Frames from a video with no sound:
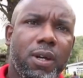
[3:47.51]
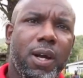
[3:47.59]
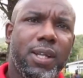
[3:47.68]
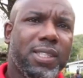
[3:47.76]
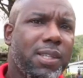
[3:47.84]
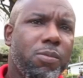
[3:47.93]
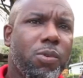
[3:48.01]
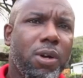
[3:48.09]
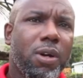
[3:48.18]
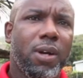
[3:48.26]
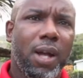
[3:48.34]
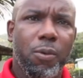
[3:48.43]
and some
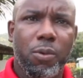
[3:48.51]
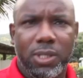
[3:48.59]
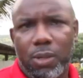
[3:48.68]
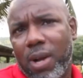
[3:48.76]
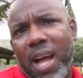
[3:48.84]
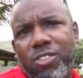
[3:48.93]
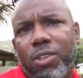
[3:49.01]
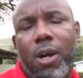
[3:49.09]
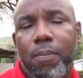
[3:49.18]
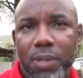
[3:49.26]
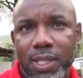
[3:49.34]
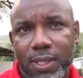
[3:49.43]
were, some were actually
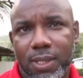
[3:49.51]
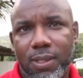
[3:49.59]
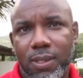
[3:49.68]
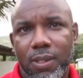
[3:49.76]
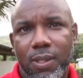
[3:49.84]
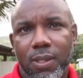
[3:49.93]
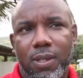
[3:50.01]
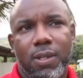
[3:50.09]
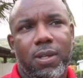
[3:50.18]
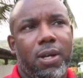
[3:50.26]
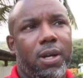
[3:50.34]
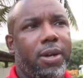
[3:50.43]
completed.
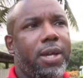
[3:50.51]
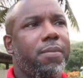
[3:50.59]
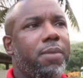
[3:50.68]
All right.